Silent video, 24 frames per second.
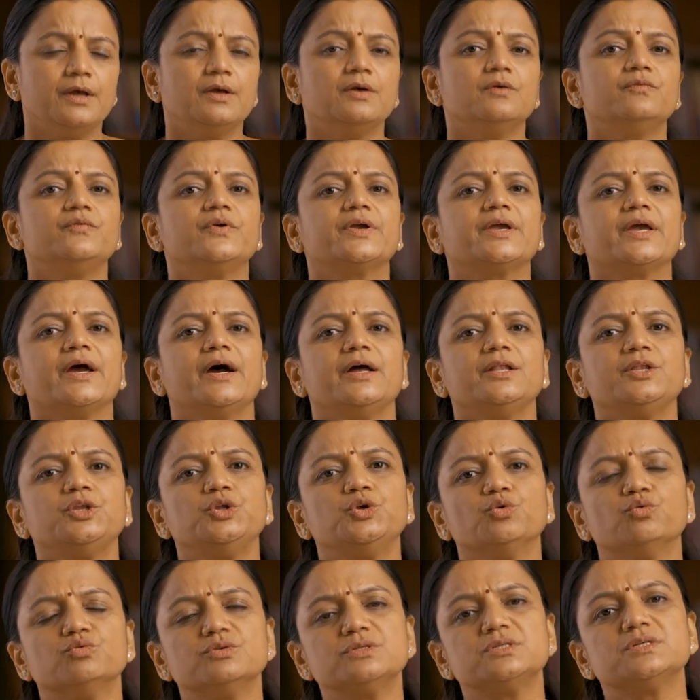We can
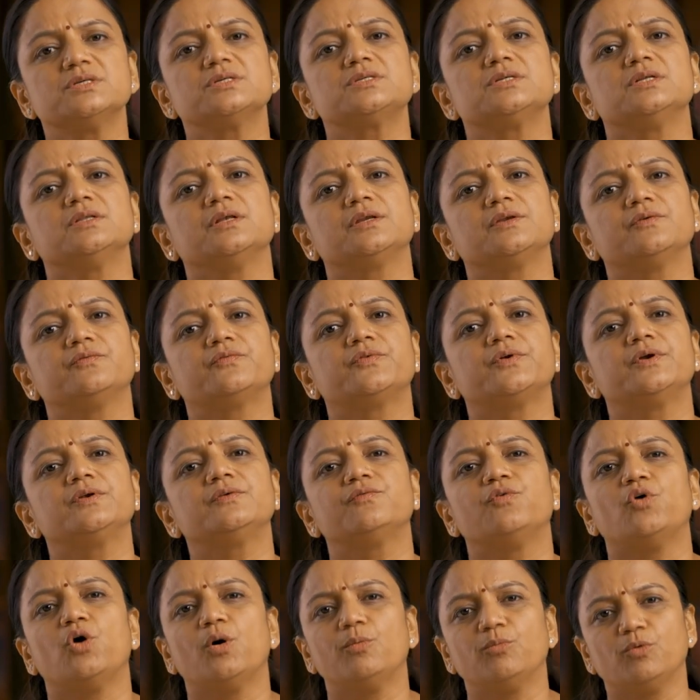use it in the different
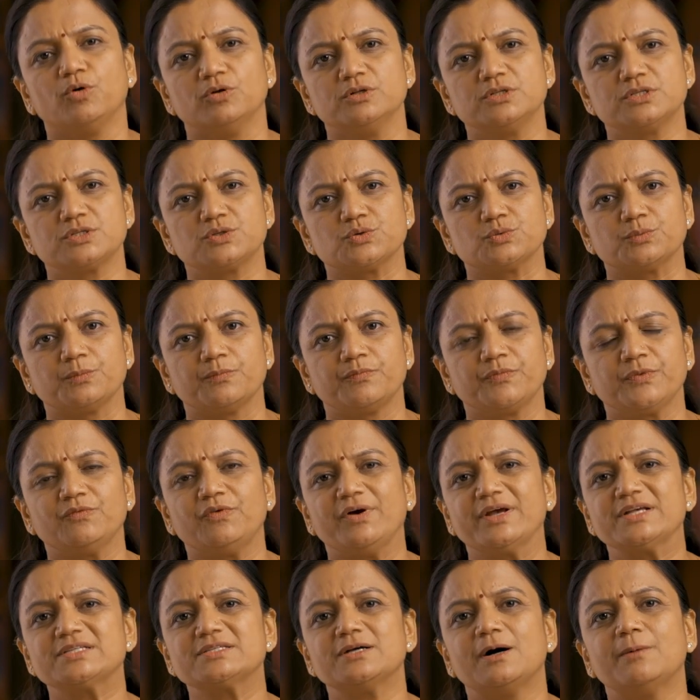form also. For
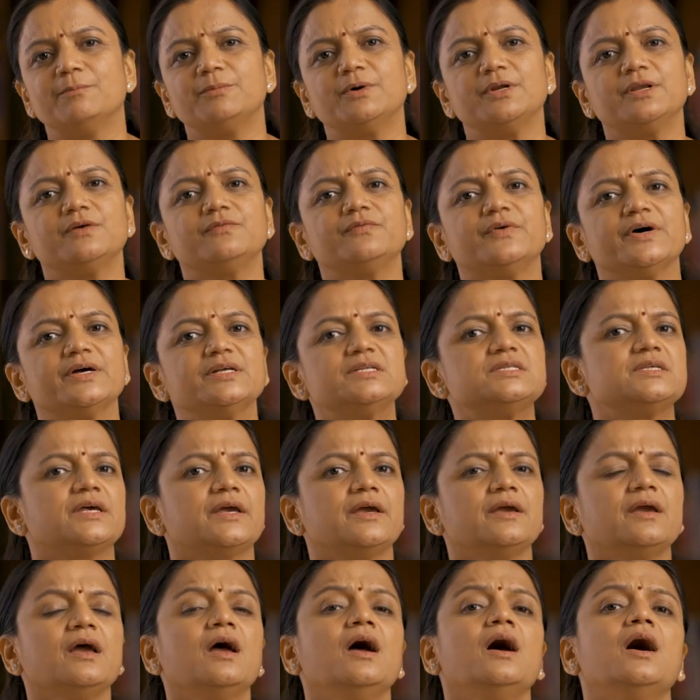example, if I
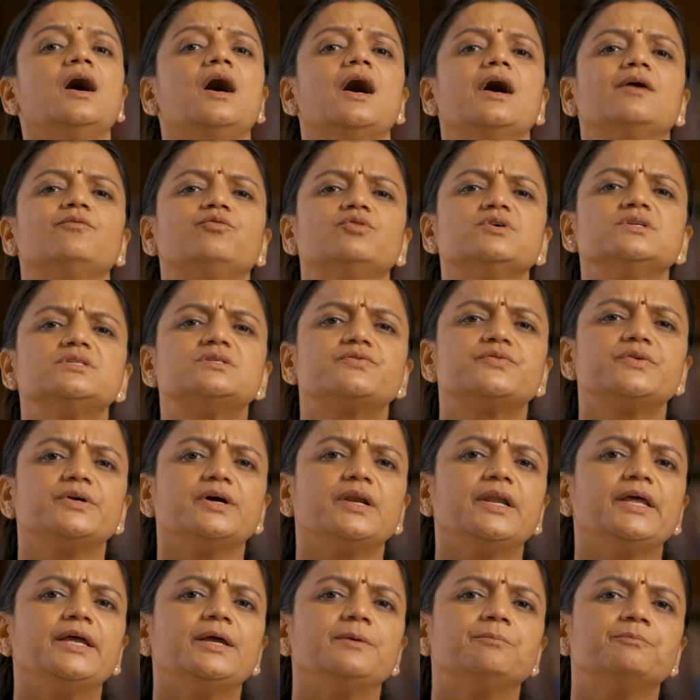say, I was
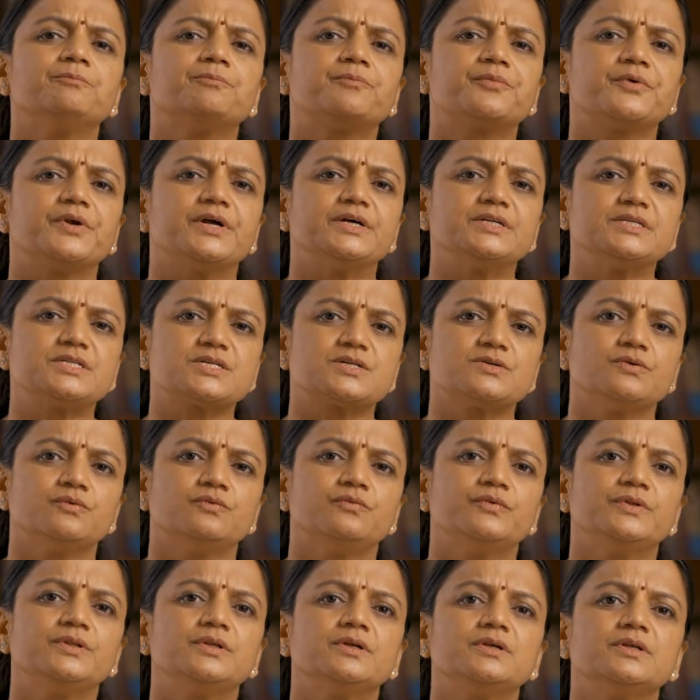really impressed
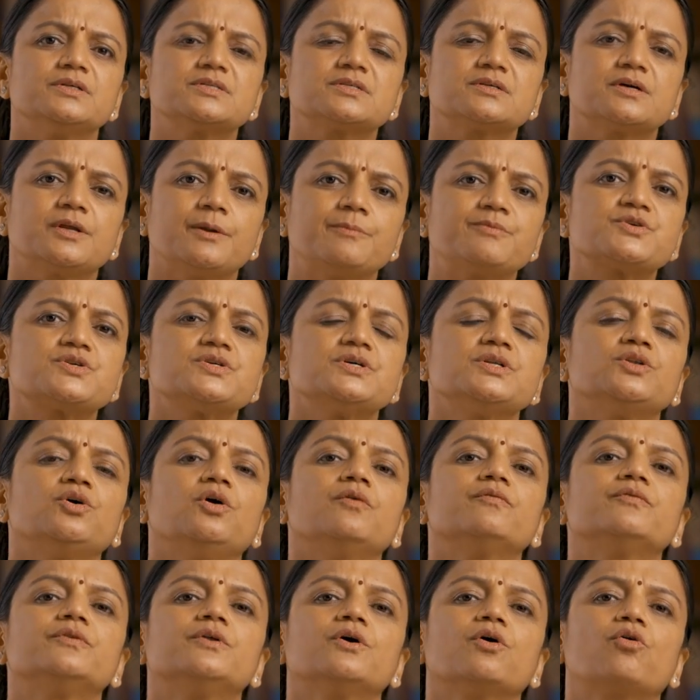with the description
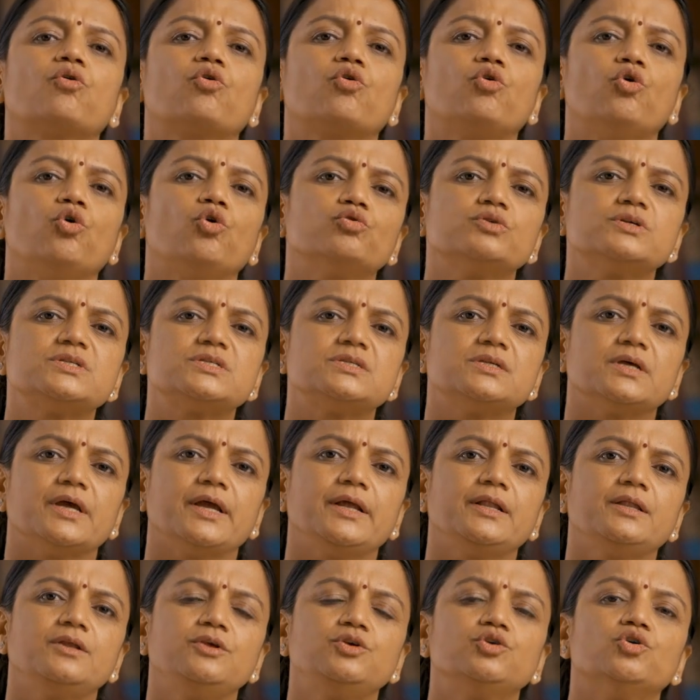of the course
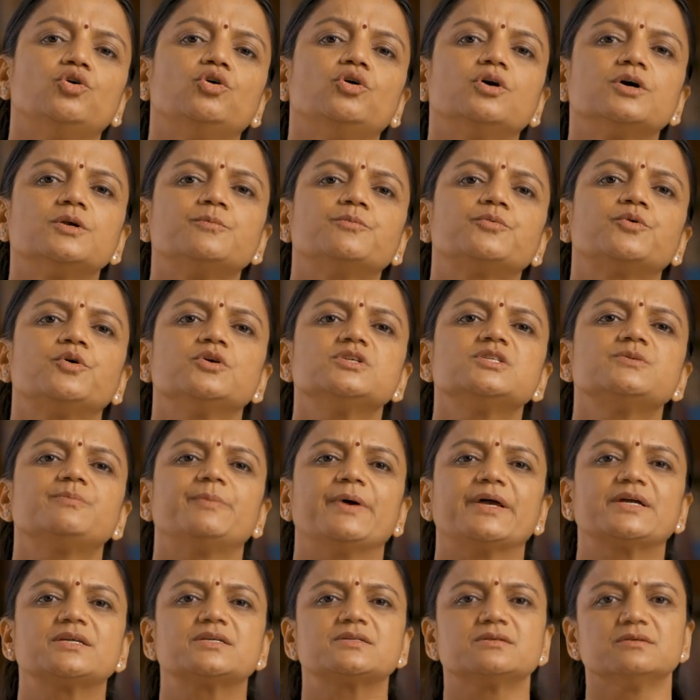in your
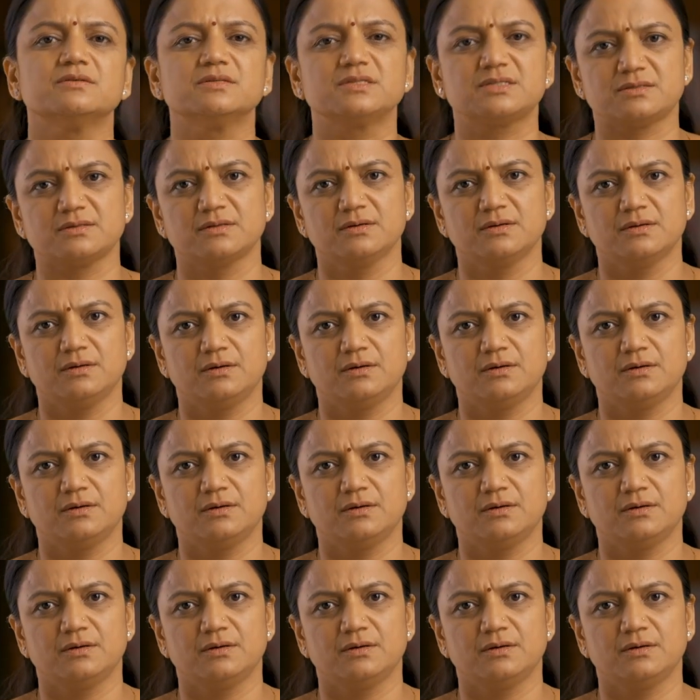prospectus.